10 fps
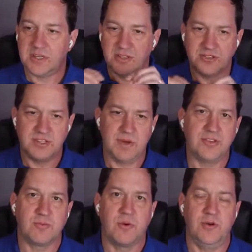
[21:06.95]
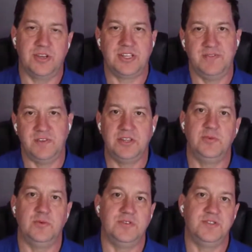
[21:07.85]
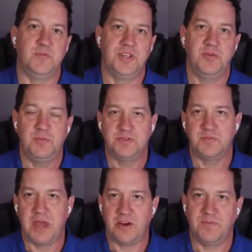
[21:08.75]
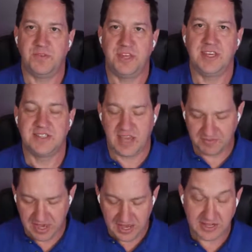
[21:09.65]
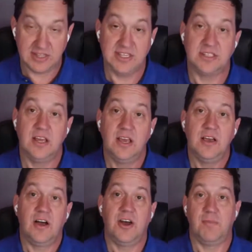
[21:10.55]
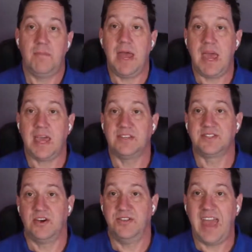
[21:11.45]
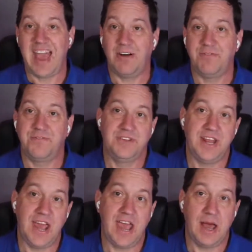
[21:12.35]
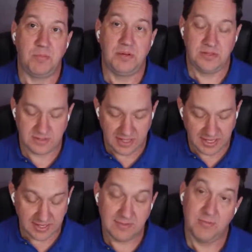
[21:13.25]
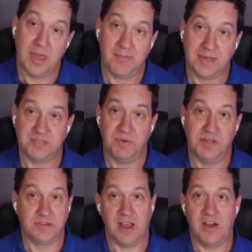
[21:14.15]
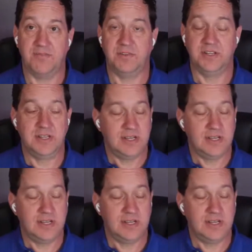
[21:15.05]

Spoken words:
There's some other productivity tools. And one of the most powerful things I've gotten, at least on a Mac, is called the Alfred app, like Batman's butler, Alfred.